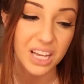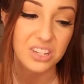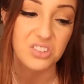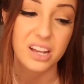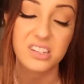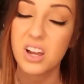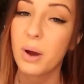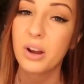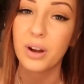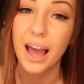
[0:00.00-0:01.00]
As you guys
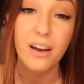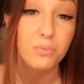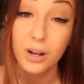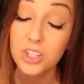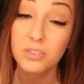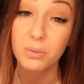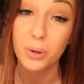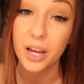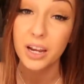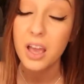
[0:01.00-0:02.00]
know, I don't have much of a
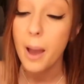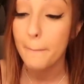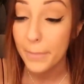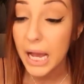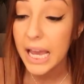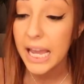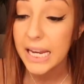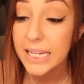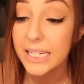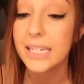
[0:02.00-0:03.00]
butt,
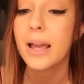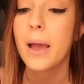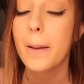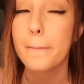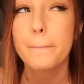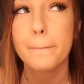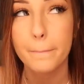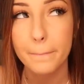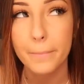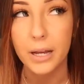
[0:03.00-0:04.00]
but,
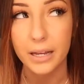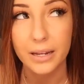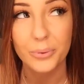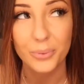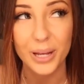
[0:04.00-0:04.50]
but,